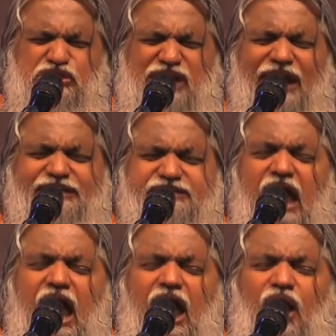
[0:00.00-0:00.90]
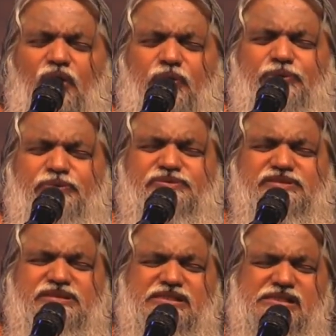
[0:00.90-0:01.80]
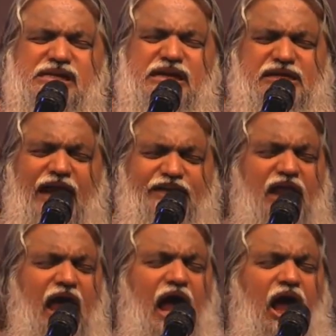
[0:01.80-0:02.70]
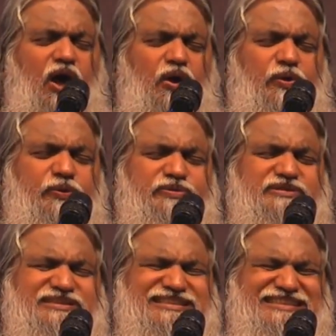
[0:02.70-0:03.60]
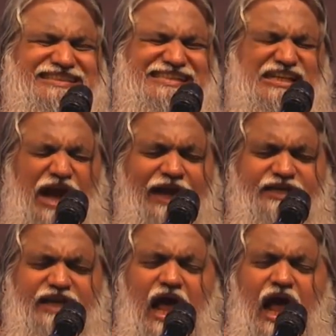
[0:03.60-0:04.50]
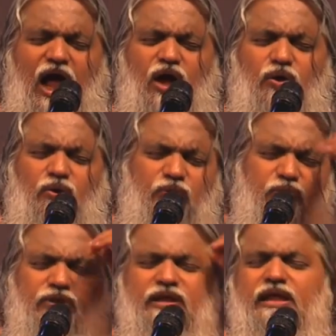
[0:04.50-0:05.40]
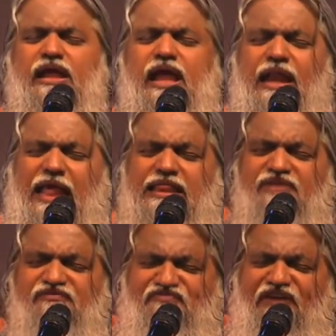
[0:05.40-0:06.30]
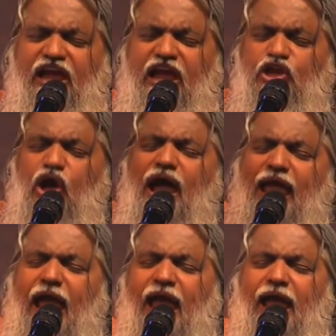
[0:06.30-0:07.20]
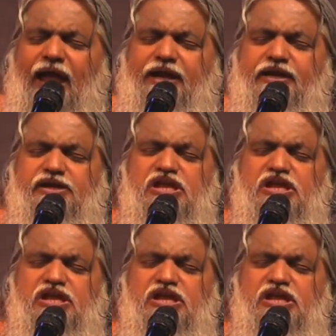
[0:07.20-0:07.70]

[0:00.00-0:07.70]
Right now, right now, right now, let them feel your hand